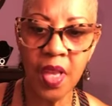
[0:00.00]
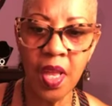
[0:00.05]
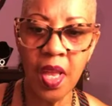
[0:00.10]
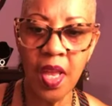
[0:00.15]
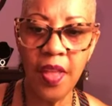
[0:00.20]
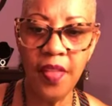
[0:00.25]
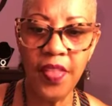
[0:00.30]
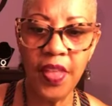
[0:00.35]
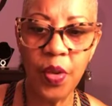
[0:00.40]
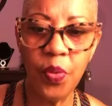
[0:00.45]

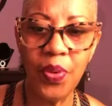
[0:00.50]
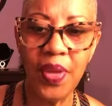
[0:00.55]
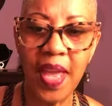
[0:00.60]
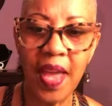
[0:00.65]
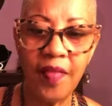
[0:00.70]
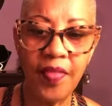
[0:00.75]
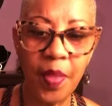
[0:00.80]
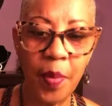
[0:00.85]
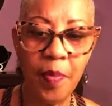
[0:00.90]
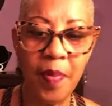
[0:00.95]
And then we
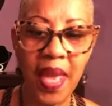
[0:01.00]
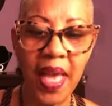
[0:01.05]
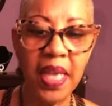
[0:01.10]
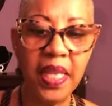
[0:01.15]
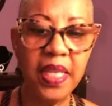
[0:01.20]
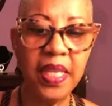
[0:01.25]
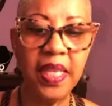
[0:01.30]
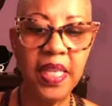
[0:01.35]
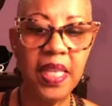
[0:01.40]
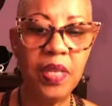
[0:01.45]
have the
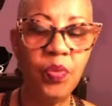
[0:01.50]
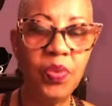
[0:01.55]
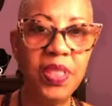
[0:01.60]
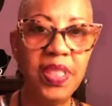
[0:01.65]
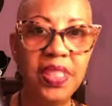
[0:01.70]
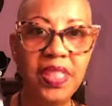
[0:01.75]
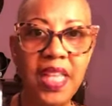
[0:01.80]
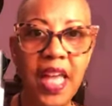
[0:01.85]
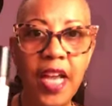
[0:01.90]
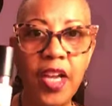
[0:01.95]
melanin, which
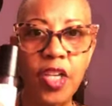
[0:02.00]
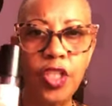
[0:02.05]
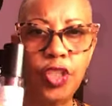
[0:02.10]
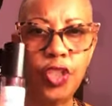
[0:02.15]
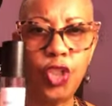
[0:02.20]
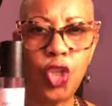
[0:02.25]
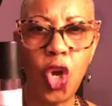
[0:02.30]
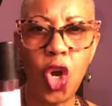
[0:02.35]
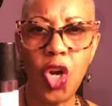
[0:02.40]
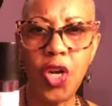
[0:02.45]
is like a
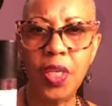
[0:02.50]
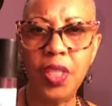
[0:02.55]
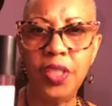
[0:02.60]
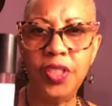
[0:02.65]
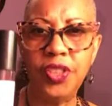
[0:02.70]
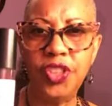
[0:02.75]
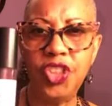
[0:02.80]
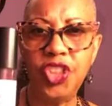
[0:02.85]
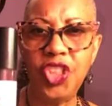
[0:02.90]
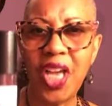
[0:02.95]
dark
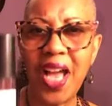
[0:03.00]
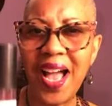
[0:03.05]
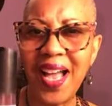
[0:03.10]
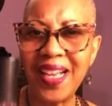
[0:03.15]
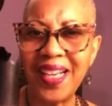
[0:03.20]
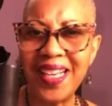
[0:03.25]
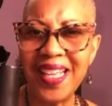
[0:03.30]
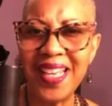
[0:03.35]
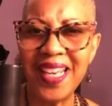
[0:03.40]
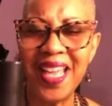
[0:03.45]

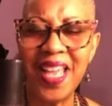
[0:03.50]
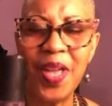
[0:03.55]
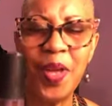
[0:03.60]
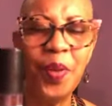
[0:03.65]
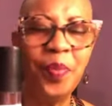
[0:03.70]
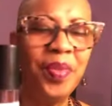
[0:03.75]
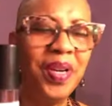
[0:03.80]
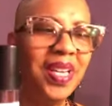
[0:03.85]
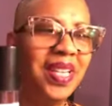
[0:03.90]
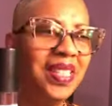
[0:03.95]
chocolate,
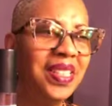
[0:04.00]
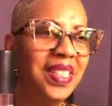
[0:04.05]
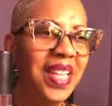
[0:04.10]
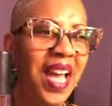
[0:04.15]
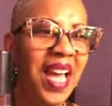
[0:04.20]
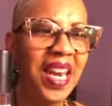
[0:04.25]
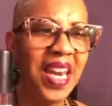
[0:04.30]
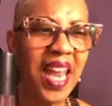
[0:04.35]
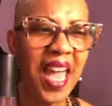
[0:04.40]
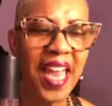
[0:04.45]
but it's
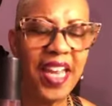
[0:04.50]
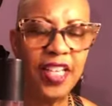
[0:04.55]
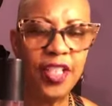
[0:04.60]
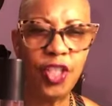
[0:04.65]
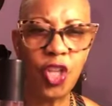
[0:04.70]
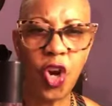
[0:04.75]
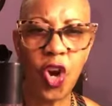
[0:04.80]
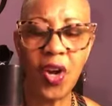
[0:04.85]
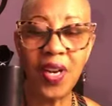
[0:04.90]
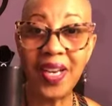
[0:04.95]
not like
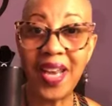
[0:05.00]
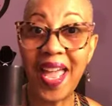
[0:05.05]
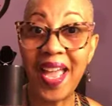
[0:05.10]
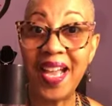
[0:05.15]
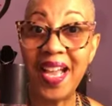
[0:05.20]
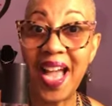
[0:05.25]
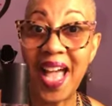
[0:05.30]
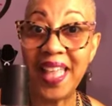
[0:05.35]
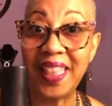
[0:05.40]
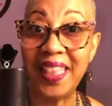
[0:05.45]
dark, like
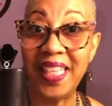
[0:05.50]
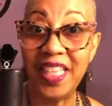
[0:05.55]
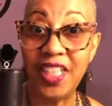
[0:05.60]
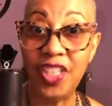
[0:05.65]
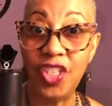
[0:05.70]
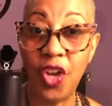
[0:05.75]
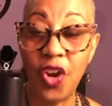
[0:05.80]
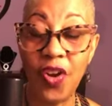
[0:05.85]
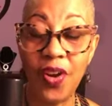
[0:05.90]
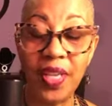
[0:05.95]
gothic
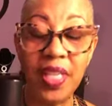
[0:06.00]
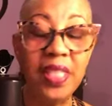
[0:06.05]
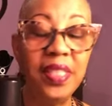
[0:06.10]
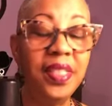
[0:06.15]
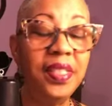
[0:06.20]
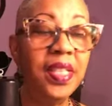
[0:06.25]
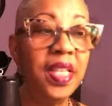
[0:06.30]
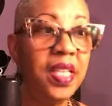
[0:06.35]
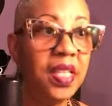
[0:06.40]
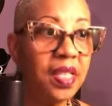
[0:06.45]
dark. It's
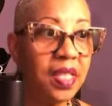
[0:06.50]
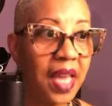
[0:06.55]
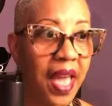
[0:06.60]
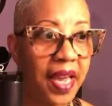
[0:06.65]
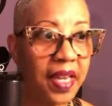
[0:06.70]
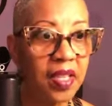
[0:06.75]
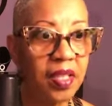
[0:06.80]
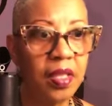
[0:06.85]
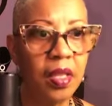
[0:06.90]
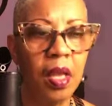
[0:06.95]
still like
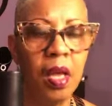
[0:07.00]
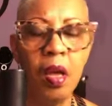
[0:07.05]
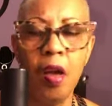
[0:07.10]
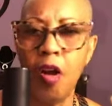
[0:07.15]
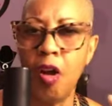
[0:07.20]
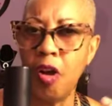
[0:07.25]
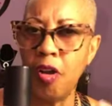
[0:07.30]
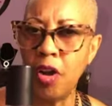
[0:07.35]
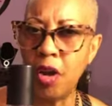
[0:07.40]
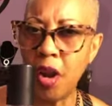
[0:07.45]
a,
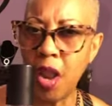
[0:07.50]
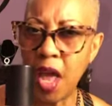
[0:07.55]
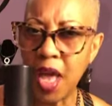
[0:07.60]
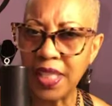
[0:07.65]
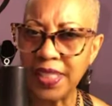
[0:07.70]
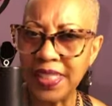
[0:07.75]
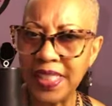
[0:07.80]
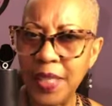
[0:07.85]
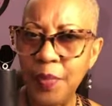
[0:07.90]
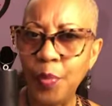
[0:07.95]
a
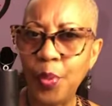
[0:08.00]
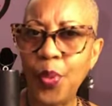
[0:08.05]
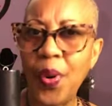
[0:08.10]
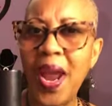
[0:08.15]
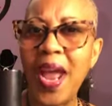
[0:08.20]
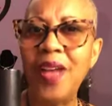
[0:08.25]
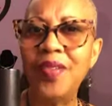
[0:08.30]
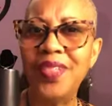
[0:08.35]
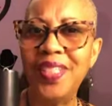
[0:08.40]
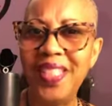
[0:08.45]
glossy
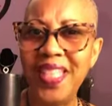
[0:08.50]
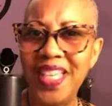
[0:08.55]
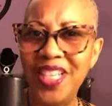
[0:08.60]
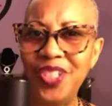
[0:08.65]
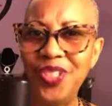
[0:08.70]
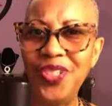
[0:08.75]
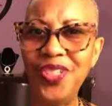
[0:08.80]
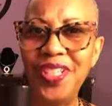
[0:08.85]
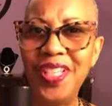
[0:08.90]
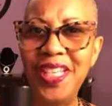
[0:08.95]
brown tint
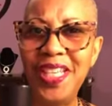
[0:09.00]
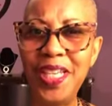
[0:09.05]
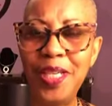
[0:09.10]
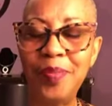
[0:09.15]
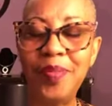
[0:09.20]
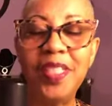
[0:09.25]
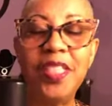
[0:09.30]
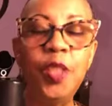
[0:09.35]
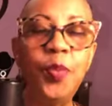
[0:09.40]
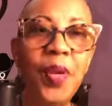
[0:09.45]
to your lips,
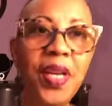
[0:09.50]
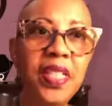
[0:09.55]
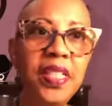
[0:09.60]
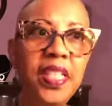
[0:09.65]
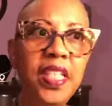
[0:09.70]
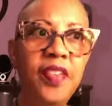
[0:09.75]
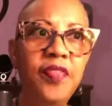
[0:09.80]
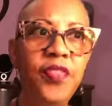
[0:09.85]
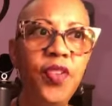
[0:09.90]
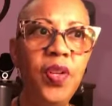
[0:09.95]

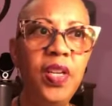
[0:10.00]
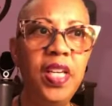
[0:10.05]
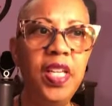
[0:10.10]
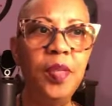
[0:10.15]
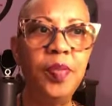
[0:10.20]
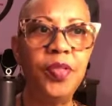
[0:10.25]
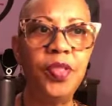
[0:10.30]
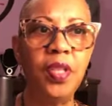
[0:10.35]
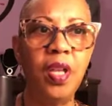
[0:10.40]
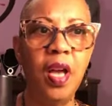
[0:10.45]
especially if your
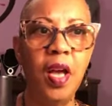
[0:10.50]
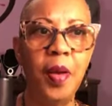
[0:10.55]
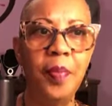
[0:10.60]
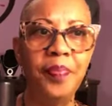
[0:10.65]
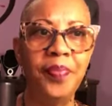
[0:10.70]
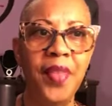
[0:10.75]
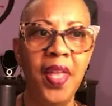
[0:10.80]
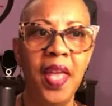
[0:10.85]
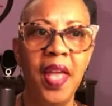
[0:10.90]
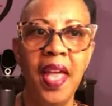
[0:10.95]
lips um
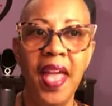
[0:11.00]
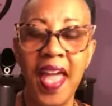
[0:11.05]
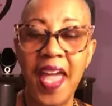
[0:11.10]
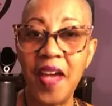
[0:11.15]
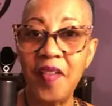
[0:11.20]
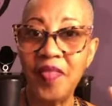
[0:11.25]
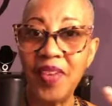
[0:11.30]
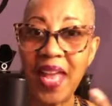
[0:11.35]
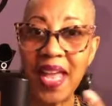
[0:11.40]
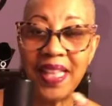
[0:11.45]

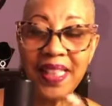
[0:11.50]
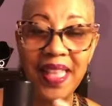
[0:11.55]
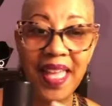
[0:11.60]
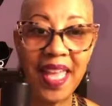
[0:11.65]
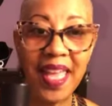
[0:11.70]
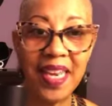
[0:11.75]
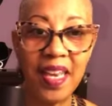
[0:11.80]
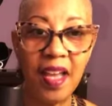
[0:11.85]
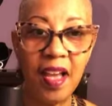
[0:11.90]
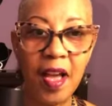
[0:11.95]
have like
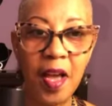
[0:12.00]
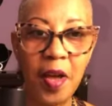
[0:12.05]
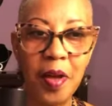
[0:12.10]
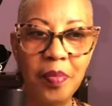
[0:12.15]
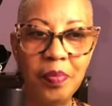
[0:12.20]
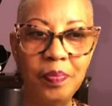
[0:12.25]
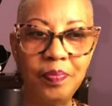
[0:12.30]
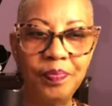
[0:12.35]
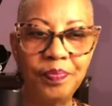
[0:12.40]
that, um,